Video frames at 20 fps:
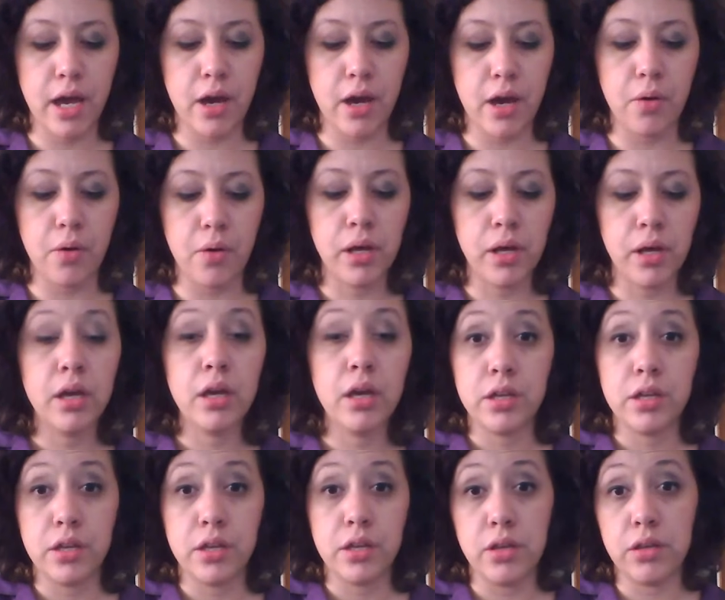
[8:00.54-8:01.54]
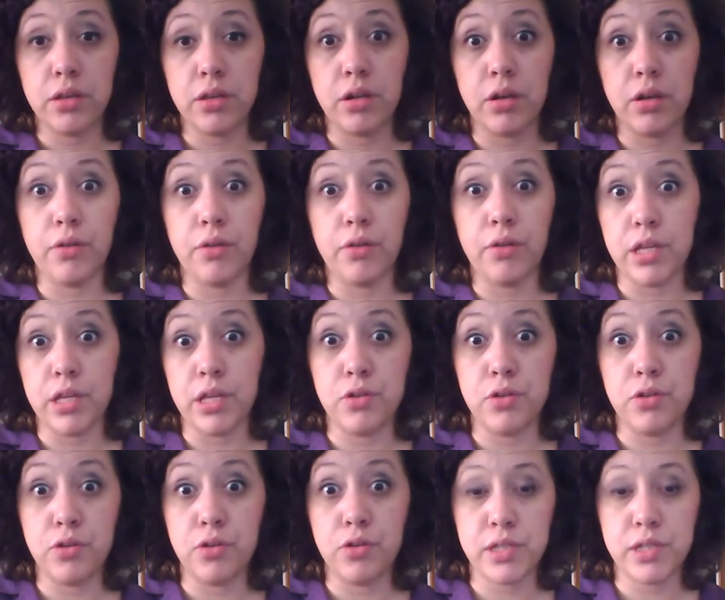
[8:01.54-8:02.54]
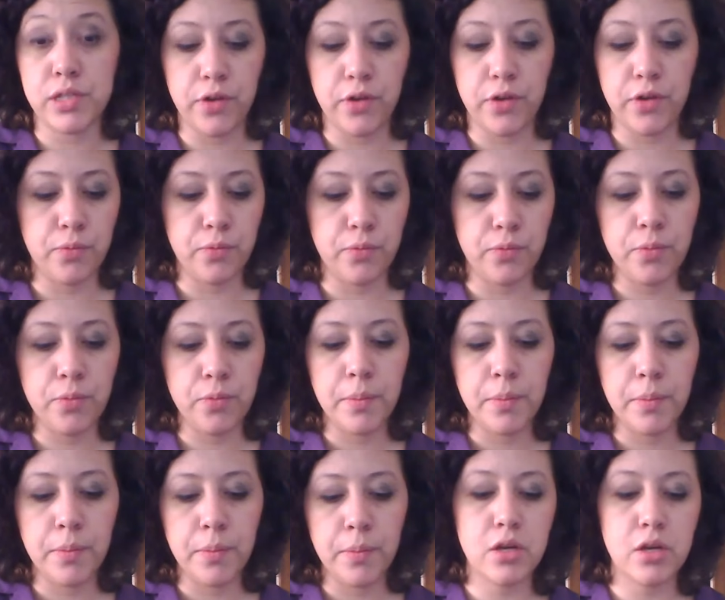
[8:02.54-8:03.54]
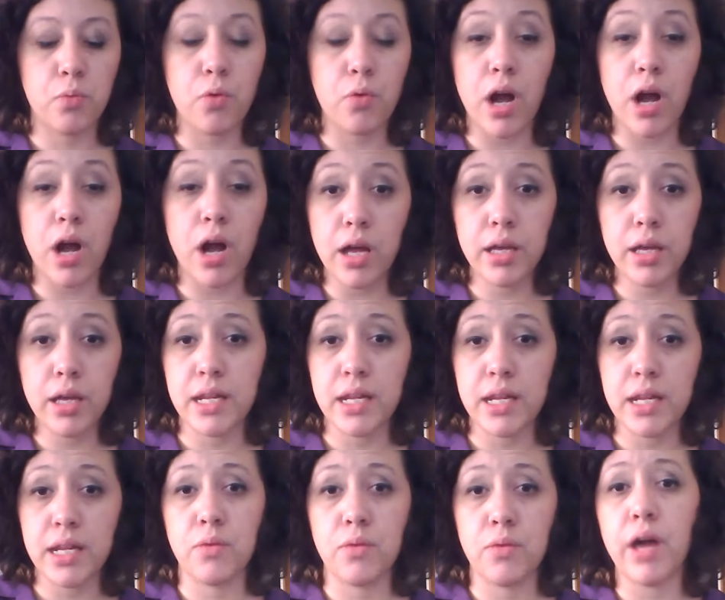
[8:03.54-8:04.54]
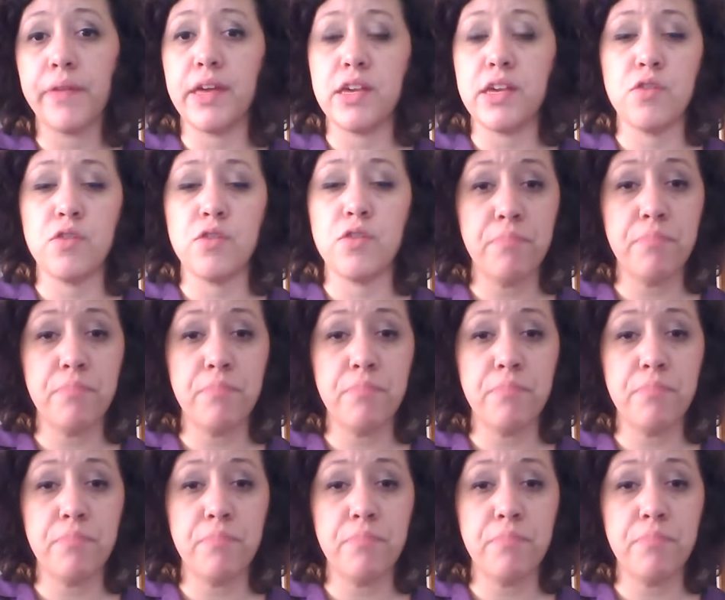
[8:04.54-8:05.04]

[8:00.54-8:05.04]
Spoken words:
how, you know, what you use. If you're painting raw, anything raw that you've